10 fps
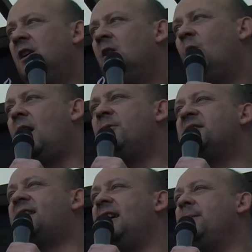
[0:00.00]
when I
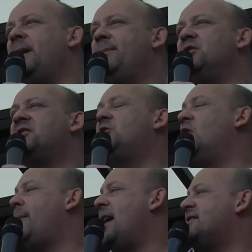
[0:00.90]
was a kid, people used to
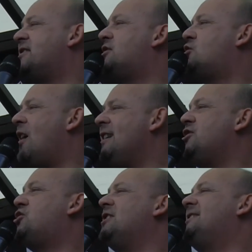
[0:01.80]
talk about
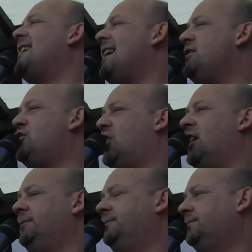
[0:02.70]
stranger
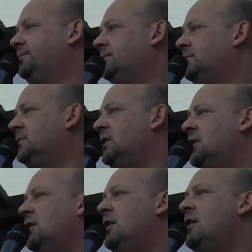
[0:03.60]
danger.
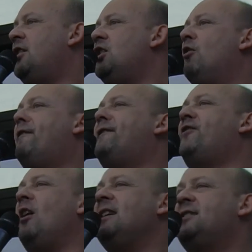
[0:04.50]
That you're
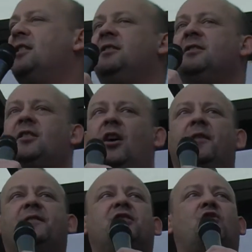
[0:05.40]
frightened
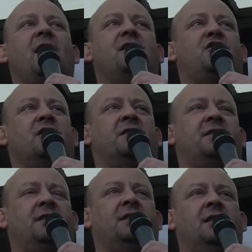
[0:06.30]
of
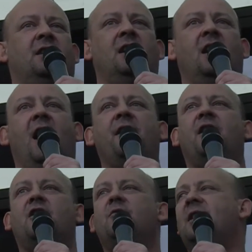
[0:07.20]
strangers and
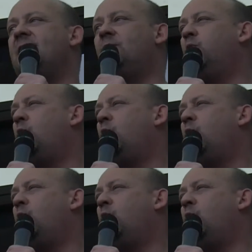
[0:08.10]
that you need